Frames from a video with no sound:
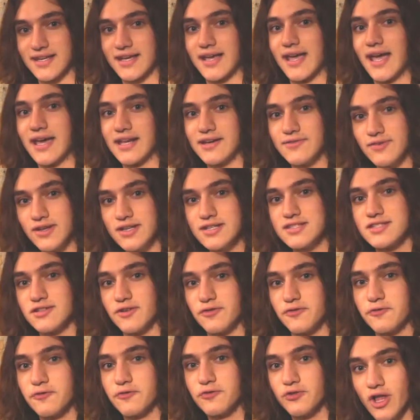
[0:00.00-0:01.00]
kind of gets in a
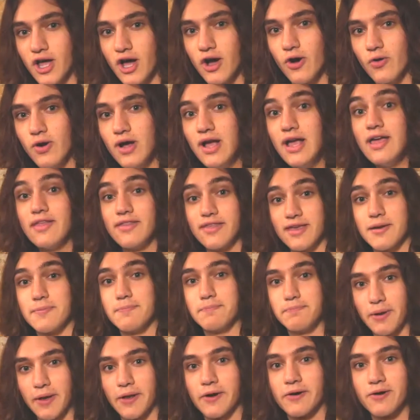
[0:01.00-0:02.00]
flow, they get
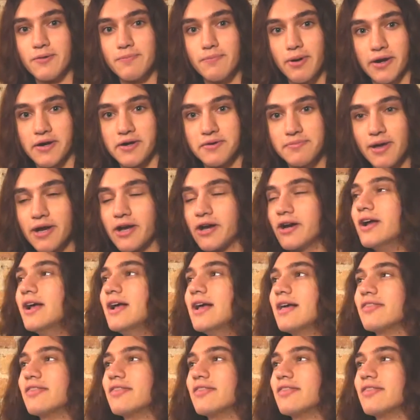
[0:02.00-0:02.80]
better and better and better.